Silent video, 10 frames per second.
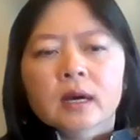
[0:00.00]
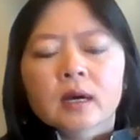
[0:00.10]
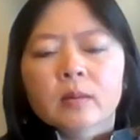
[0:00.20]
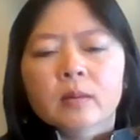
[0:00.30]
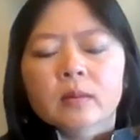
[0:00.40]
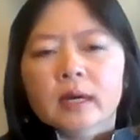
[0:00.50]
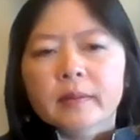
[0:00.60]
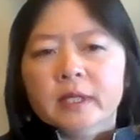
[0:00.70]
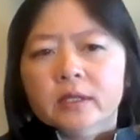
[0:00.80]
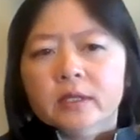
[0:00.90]
I'm
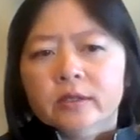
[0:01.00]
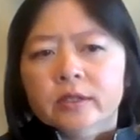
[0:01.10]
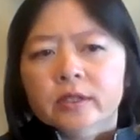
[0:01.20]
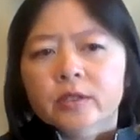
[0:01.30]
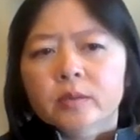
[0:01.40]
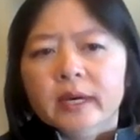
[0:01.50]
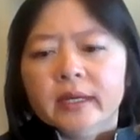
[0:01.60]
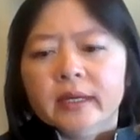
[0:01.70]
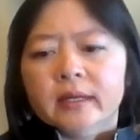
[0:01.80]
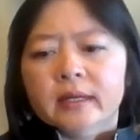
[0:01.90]
going to turn to you, Mike,
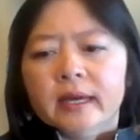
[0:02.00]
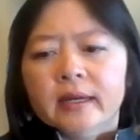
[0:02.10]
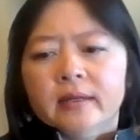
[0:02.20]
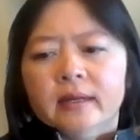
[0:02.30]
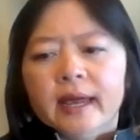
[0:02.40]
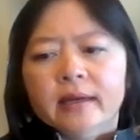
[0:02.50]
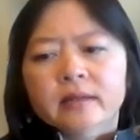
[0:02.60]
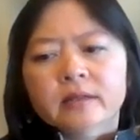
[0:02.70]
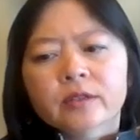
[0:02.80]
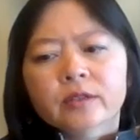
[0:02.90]
and ask
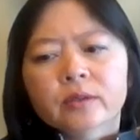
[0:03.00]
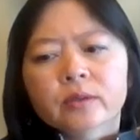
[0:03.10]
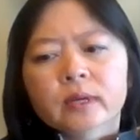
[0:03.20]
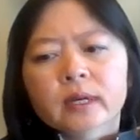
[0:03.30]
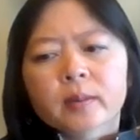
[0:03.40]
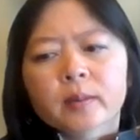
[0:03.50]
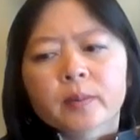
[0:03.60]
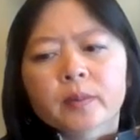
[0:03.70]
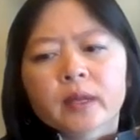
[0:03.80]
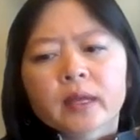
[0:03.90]
you
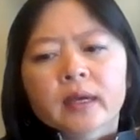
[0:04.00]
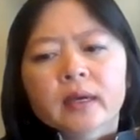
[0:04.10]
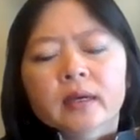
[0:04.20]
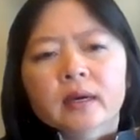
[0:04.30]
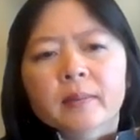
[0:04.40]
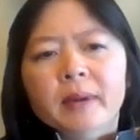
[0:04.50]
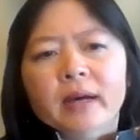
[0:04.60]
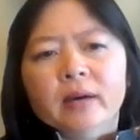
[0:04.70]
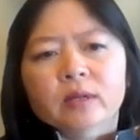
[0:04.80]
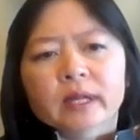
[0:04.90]

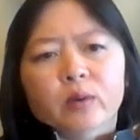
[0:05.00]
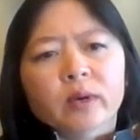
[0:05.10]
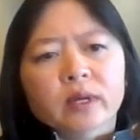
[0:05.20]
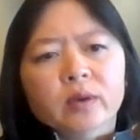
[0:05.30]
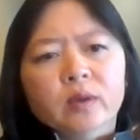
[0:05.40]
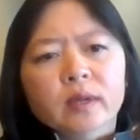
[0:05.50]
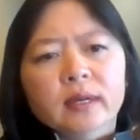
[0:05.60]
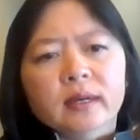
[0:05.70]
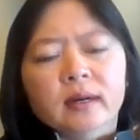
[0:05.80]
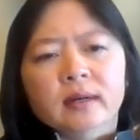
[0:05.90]
about like what you think
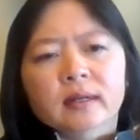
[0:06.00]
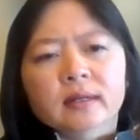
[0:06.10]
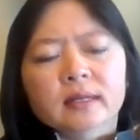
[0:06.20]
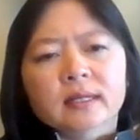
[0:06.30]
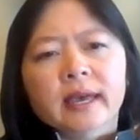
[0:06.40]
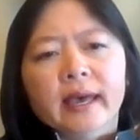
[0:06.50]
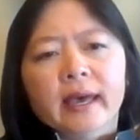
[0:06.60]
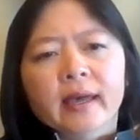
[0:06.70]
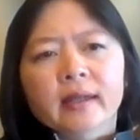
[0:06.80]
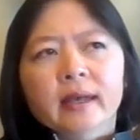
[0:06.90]
is
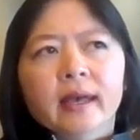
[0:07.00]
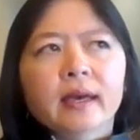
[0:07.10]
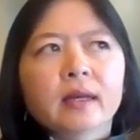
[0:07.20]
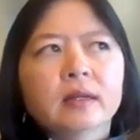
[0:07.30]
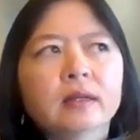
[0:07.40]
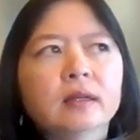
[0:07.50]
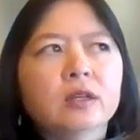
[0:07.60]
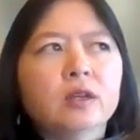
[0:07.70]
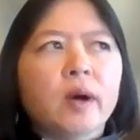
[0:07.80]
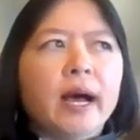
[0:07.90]
ahead, and you
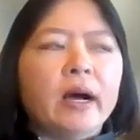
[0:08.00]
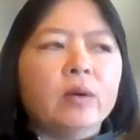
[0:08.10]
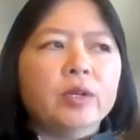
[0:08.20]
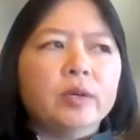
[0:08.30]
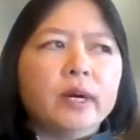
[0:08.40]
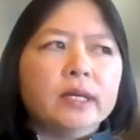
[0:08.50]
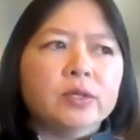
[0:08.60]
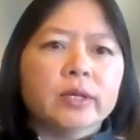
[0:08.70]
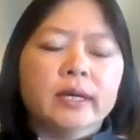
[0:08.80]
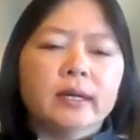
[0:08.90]
know, how are you guys
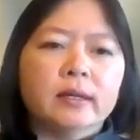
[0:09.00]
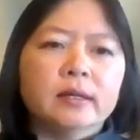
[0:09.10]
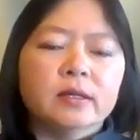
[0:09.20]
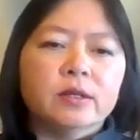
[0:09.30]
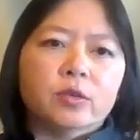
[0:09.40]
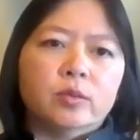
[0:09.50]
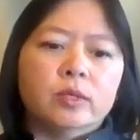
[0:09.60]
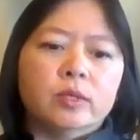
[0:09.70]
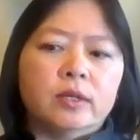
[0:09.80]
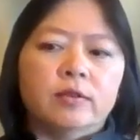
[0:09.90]
looking at this in
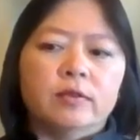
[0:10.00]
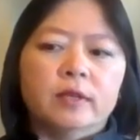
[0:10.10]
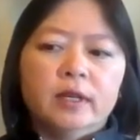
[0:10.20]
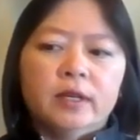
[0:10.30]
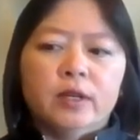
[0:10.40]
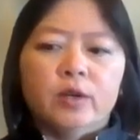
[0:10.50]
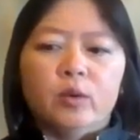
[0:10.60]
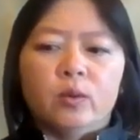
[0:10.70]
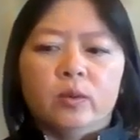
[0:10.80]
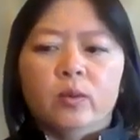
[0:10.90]
terms of, you
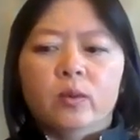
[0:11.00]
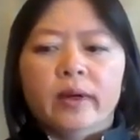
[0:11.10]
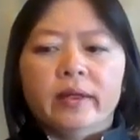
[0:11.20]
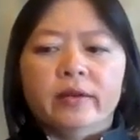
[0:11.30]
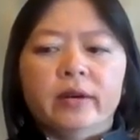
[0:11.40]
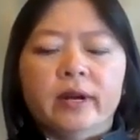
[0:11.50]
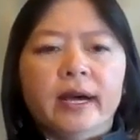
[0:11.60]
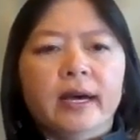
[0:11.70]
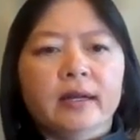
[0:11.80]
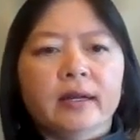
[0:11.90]
know, whether or
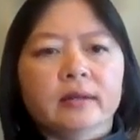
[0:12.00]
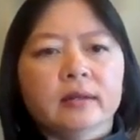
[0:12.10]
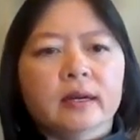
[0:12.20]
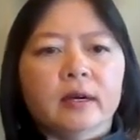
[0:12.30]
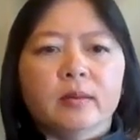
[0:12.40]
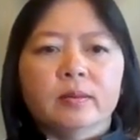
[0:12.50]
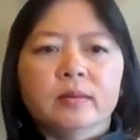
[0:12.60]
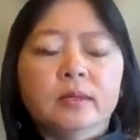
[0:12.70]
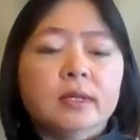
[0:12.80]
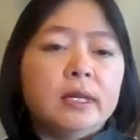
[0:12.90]
not
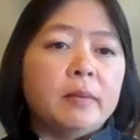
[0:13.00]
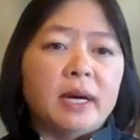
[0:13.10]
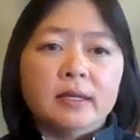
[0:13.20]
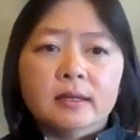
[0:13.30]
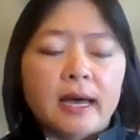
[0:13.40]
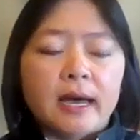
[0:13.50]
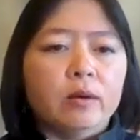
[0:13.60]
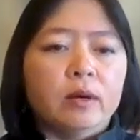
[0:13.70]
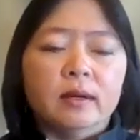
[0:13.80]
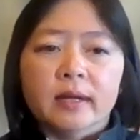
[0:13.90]
CMS, how
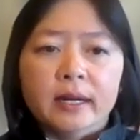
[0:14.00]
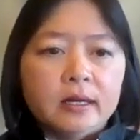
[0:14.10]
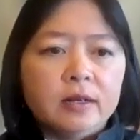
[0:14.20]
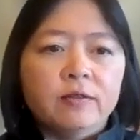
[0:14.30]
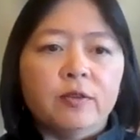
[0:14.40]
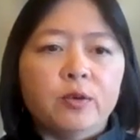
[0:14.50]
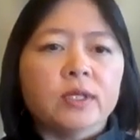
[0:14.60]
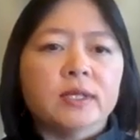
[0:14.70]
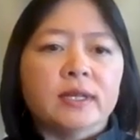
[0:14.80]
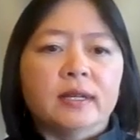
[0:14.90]
are they going to
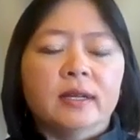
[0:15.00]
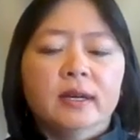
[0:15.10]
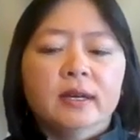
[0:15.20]
enforce it?